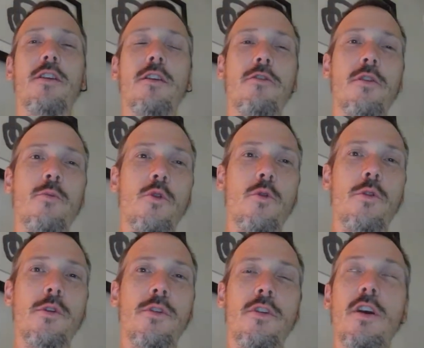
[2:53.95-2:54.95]
In a summer
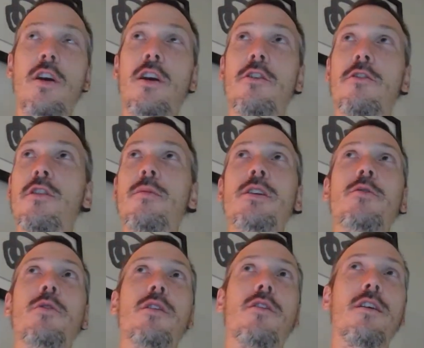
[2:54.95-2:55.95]
course, you're going to be
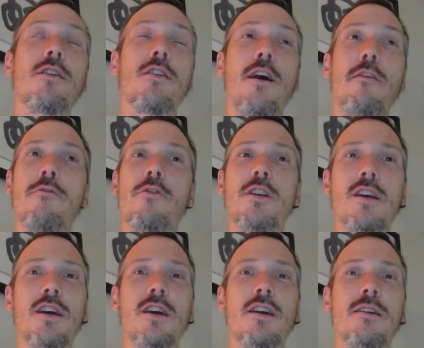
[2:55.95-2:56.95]
doing things every
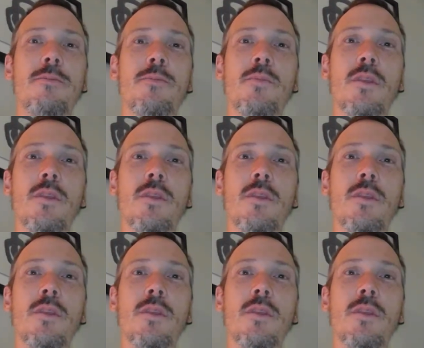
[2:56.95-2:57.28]
day.